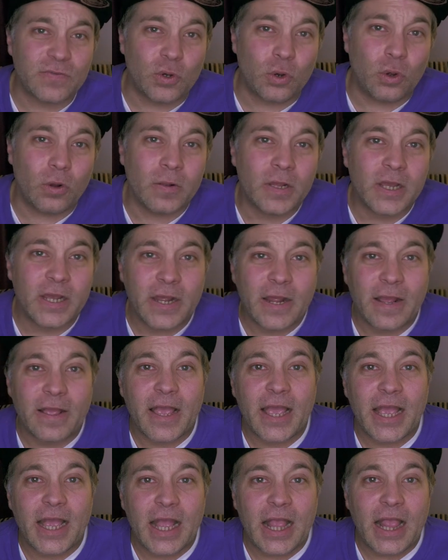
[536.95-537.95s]
all,
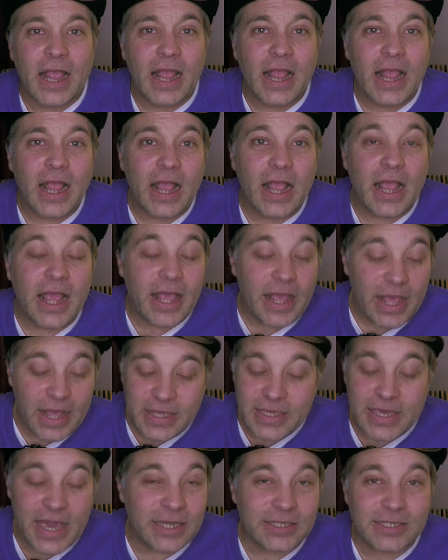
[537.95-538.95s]

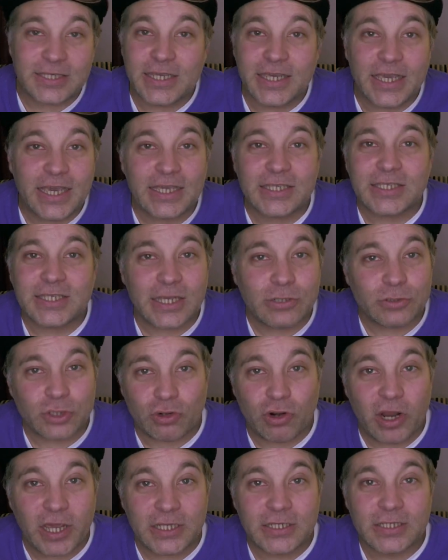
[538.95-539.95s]
yes, it sounds
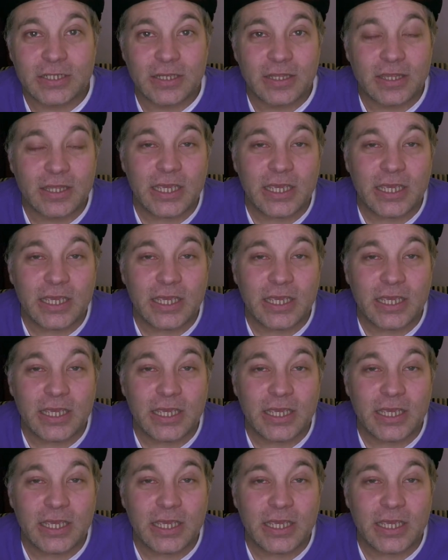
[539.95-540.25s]
great.